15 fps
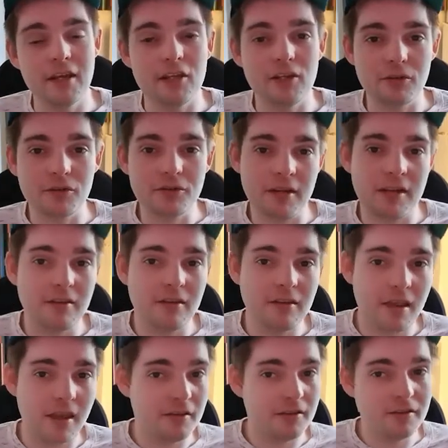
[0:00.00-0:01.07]
You'll see that
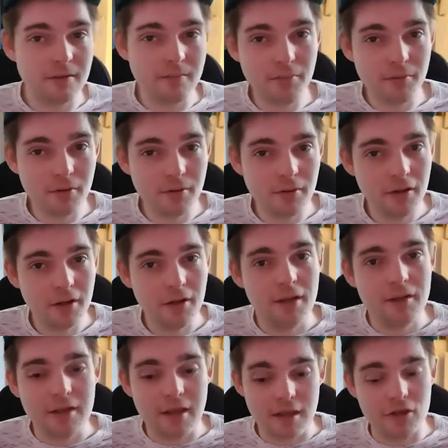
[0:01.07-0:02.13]
they are simple,
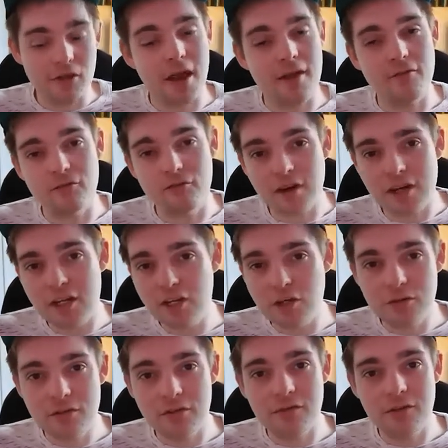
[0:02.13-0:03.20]
they have great
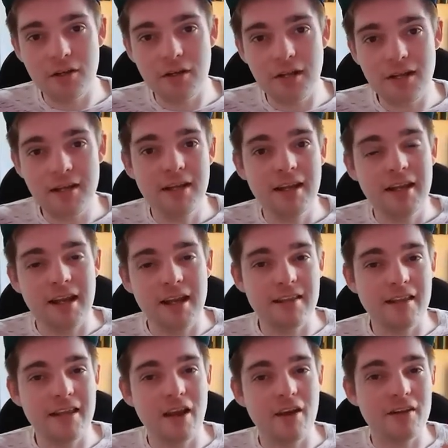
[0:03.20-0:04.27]
use of color,
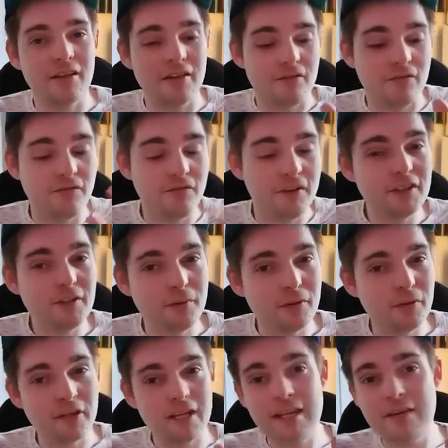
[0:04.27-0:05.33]
and they are
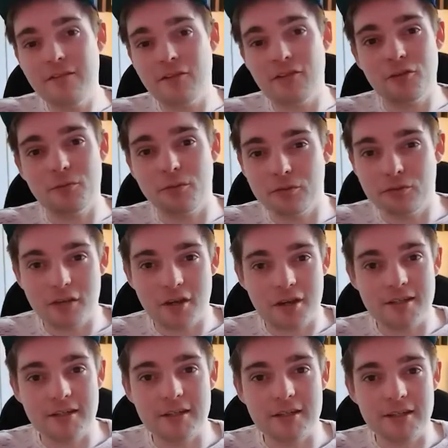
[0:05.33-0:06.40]
visible even at small
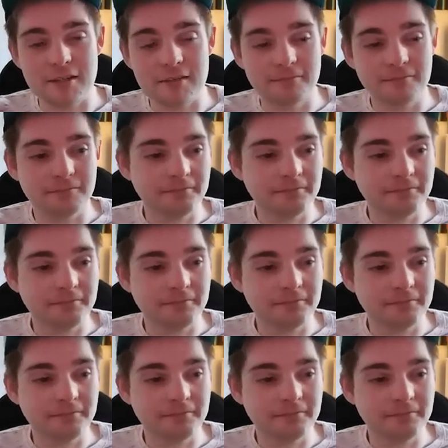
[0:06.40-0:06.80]
sizes.